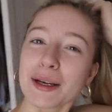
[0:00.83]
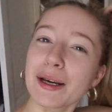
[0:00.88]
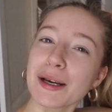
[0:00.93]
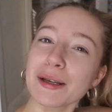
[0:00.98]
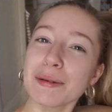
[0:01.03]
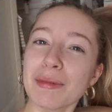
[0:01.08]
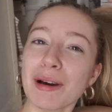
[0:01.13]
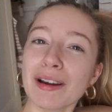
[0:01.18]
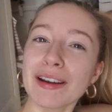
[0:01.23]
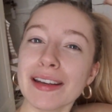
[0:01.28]

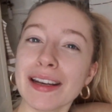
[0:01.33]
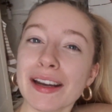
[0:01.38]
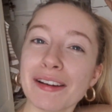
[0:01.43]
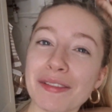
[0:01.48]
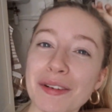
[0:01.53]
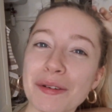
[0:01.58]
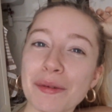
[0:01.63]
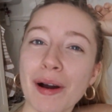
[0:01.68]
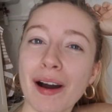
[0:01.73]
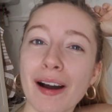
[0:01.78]
Good morning
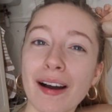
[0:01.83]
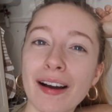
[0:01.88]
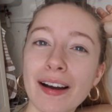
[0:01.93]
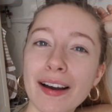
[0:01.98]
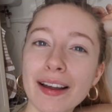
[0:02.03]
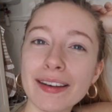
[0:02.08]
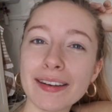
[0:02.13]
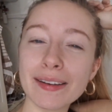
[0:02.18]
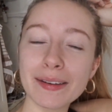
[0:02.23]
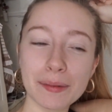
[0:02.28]

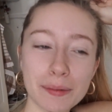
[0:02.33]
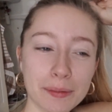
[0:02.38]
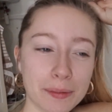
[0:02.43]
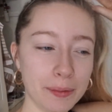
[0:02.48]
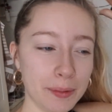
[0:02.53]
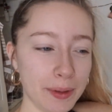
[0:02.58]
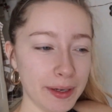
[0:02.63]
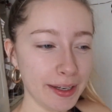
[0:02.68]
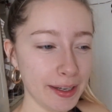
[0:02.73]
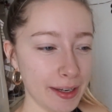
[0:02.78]
everyone.
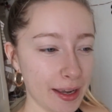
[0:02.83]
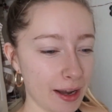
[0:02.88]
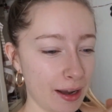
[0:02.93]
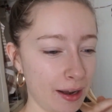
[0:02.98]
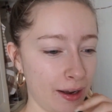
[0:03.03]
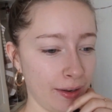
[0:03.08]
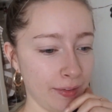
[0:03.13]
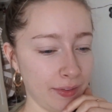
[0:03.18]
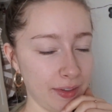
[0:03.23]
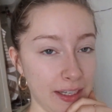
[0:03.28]
We
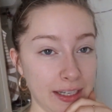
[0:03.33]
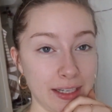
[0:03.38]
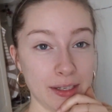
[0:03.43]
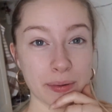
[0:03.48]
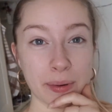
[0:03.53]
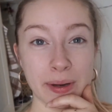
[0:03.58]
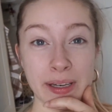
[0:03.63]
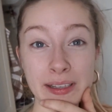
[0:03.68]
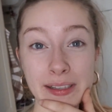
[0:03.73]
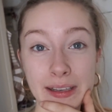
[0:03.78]
are the
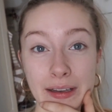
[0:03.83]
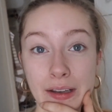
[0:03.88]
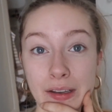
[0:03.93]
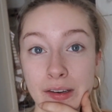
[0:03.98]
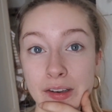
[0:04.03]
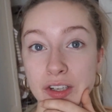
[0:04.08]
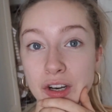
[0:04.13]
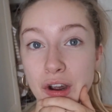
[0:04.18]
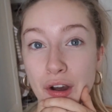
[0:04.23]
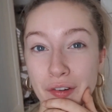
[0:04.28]

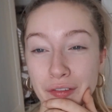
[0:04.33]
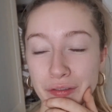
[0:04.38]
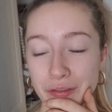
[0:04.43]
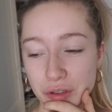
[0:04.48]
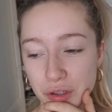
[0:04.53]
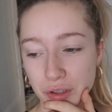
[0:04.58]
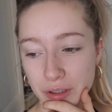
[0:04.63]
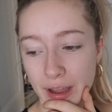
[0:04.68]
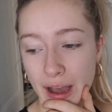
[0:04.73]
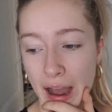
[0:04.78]
22nd of
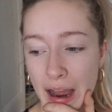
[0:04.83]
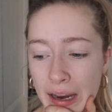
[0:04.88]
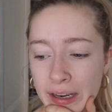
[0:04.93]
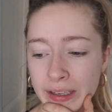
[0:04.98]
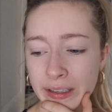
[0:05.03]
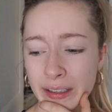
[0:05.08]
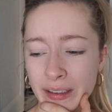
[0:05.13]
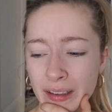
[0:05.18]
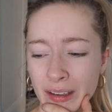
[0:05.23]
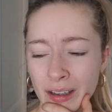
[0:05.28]
July
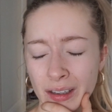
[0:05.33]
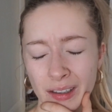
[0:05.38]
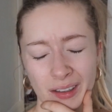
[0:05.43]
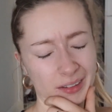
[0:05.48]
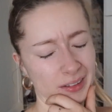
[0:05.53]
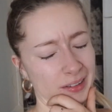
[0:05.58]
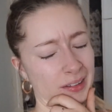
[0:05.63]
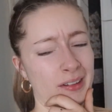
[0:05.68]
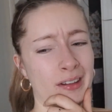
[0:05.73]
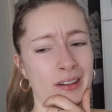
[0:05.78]

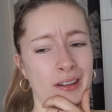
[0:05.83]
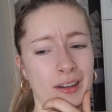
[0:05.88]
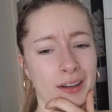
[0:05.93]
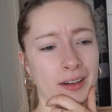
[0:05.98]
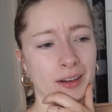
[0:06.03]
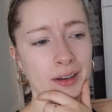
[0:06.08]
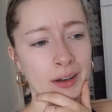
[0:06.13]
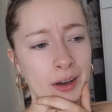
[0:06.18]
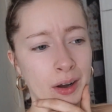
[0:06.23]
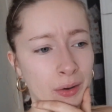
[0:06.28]

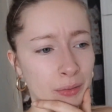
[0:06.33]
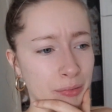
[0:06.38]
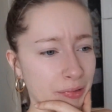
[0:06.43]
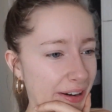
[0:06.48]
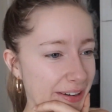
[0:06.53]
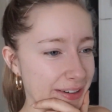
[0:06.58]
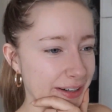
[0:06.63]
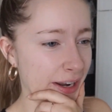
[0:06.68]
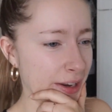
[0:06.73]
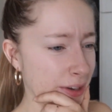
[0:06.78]

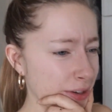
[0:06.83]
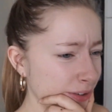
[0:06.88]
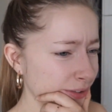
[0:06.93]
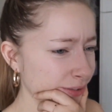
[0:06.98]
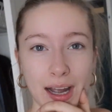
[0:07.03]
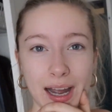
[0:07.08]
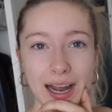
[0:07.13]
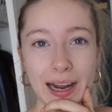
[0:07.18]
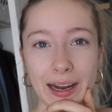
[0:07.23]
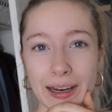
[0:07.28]
already.
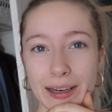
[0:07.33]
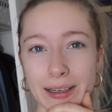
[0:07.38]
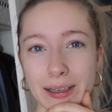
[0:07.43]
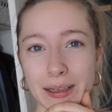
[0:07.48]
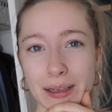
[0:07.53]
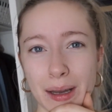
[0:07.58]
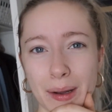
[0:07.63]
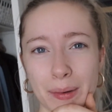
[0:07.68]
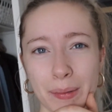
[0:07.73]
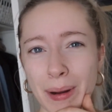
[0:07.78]
I
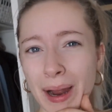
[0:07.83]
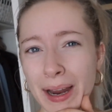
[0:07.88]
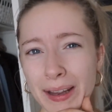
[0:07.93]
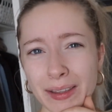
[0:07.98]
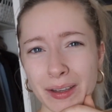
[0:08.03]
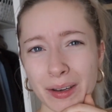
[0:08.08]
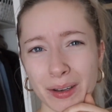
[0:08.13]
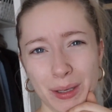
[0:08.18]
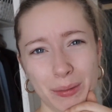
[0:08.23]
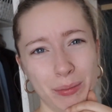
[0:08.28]
am I
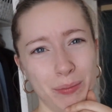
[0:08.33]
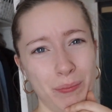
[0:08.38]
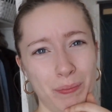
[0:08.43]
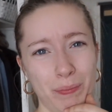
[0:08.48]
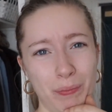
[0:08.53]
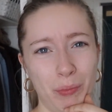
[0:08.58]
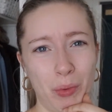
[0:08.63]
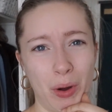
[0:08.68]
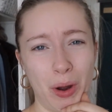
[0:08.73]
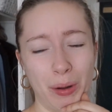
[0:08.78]
the only
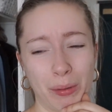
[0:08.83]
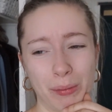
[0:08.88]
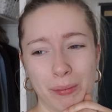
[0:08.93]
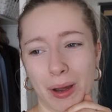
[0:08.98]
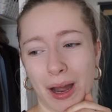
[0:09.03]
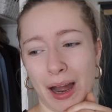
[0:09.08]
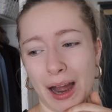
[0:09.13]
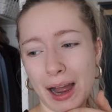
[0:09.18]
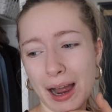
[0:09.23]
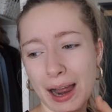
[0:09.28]
one
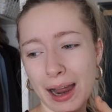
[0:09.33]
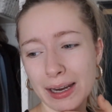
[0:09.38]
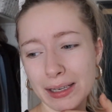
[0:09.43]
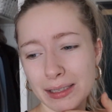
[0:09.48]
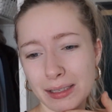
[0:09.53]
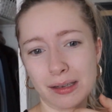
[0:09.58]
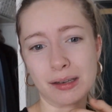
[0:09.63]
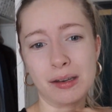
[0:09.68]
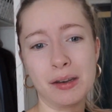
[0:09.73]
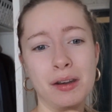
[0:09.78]
but I
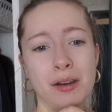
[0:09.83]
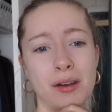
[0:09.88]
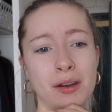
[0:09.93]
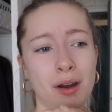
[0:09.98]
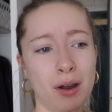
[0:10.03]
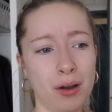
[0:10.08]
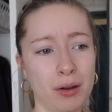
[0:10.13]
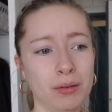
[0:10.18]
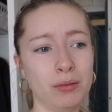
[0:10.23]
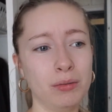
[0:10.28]
did
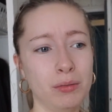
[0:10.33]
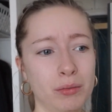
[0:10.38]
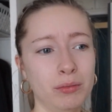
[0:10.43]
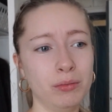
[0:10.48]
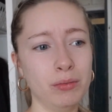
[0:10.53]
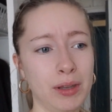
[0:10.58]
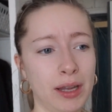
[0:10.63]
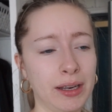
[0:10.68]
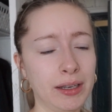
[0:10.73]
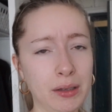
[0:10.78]
not
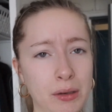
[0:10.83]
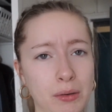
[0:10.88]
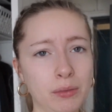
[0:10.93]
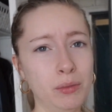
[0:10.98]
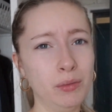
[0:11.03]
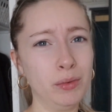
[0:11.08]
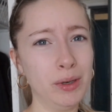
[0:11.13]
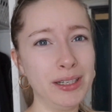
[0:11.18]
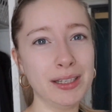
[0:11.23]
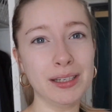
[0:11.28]
like
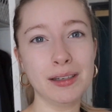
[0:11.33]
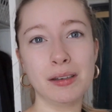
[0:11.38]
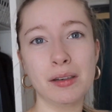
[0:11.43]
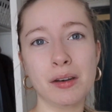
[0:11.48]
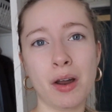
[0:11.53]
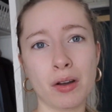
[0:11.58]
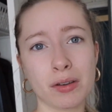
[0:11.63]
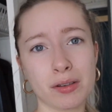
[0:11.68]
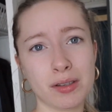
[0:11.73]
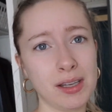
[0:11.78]
we did
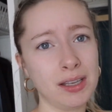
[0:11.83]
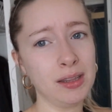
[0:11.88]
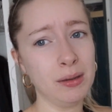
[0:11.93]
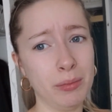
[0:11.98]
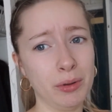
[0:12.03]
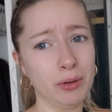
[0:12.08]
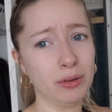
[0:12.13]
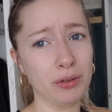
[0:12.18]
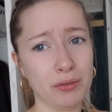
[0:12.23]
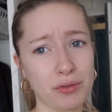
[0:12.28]
not see the
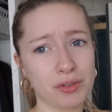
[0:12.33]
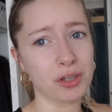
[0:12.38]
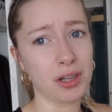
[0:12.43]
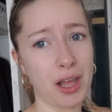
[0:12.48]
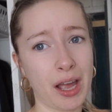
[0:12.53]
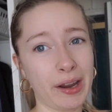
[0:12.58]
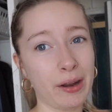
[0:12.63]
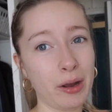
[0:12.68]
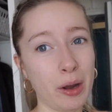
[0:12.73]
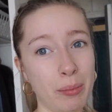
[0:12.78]
month of
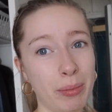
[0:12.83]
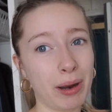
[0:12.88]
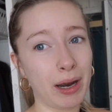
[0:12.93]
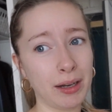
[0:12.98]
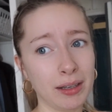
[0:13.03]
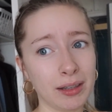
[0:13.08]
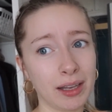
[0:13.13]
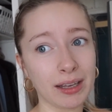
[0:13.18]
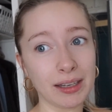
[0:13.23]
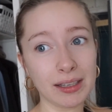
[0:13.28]
July go
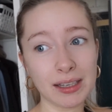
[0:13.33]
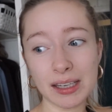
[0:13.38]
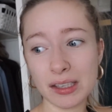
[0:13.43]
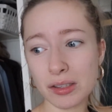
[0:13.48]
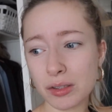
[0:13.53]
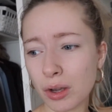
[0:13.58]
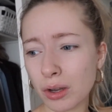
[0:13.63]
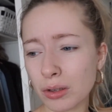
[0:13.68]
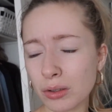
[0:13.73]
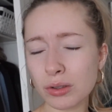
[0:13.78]
by like
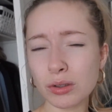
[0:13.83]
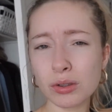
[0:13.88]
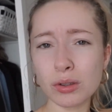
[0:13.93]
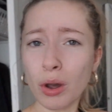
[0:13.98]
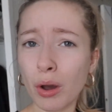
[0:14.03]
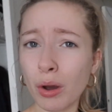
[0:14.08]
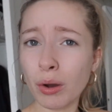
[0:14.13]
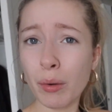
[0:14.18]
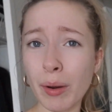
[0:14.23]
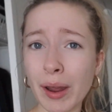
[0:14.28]
it's gone
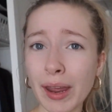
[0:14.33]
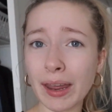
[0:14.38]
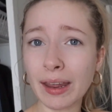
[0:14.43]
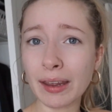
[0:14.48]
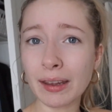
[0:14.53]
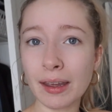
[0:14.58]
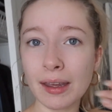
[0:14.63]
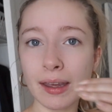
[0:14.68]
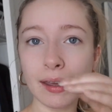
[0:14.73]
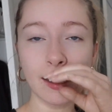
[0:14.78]
so
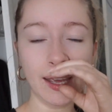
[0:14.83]
quick.